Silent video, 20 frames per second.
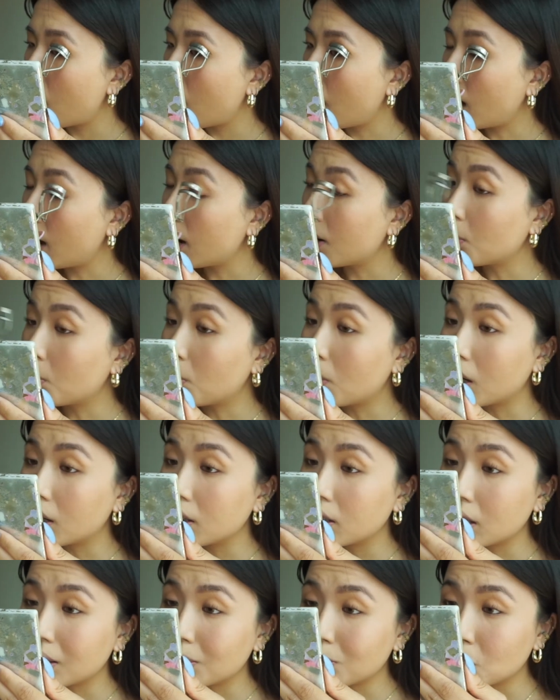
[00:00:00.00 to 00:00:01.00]
I
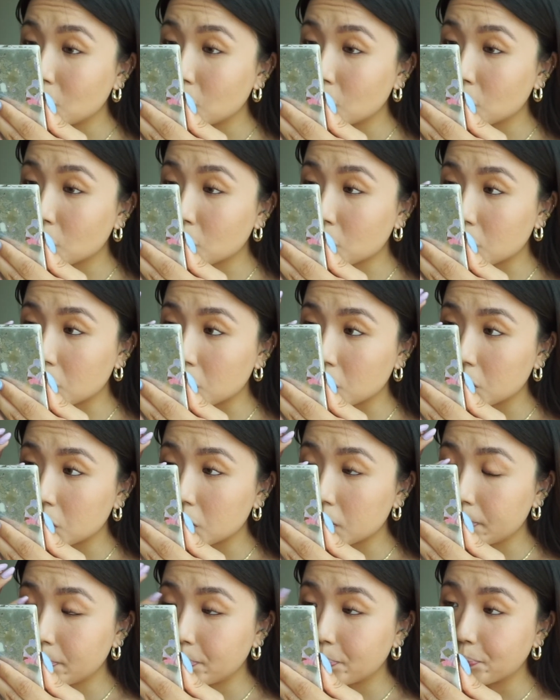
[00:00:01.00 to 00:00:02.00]
want them to
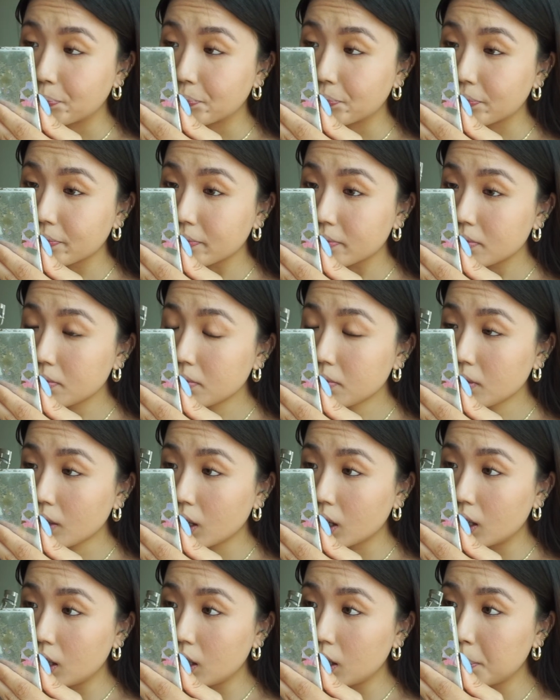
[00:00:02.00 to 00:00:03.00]
grow
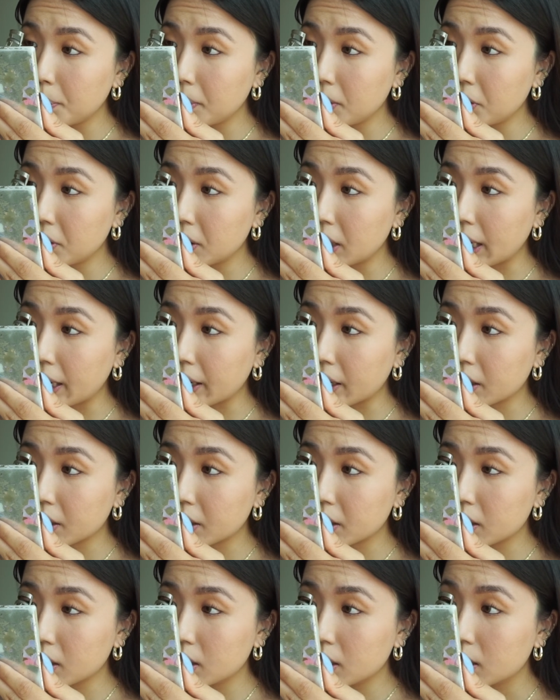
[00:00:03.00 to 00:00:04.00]
a little bit
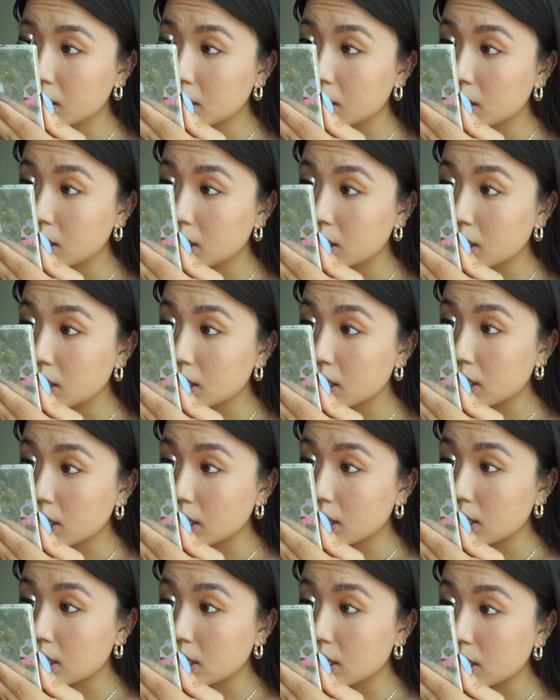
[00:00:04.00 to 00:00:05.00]
thicker
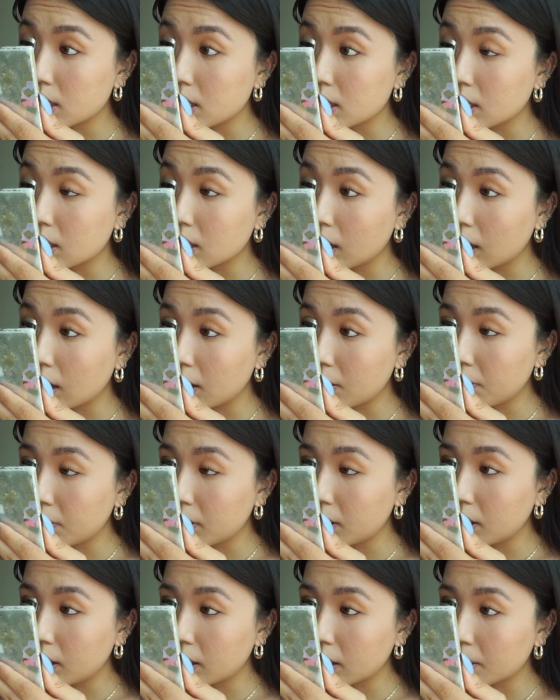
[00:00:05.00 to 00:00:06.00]
since I
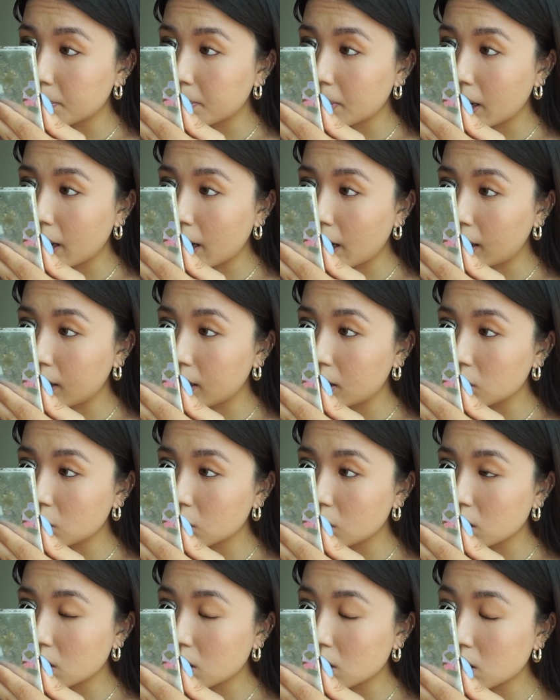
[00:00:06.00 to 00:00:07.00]
feel like my
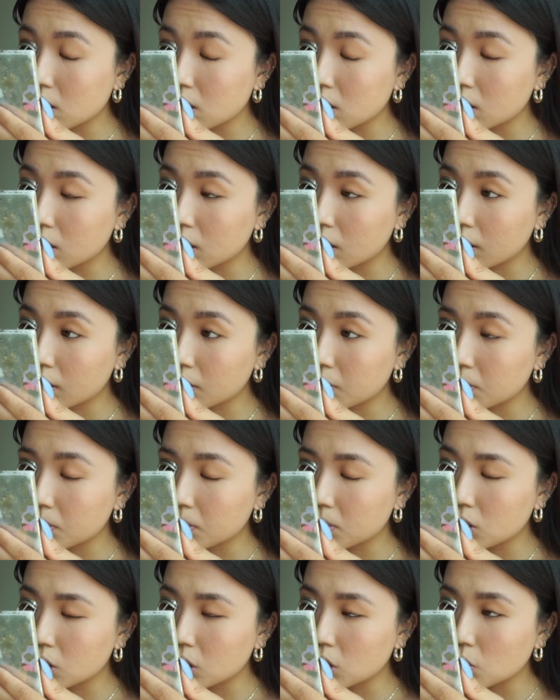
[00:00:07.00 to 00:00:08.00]
eyelashes are
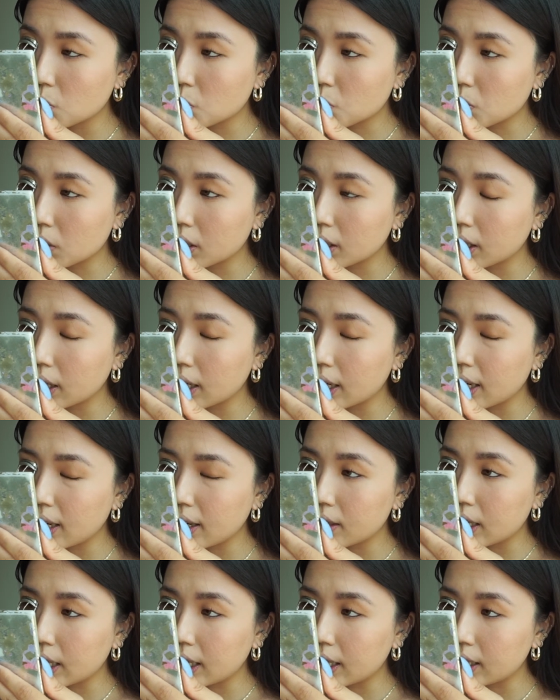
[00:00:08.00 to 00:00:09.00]
just really
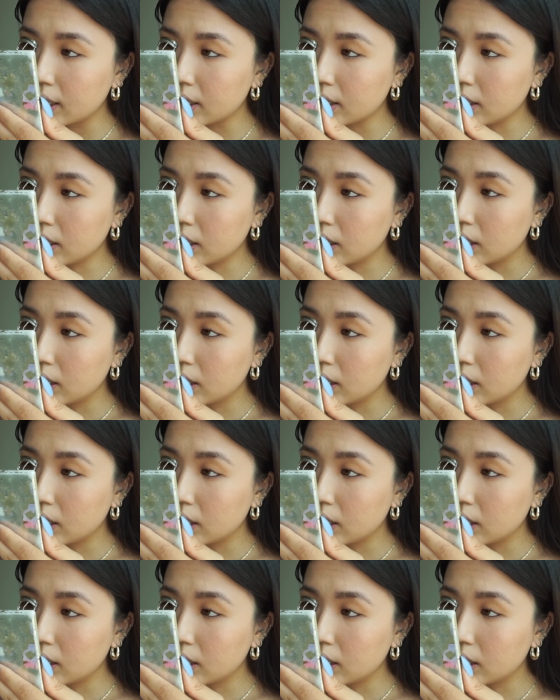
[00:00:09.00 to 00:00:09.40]
thin.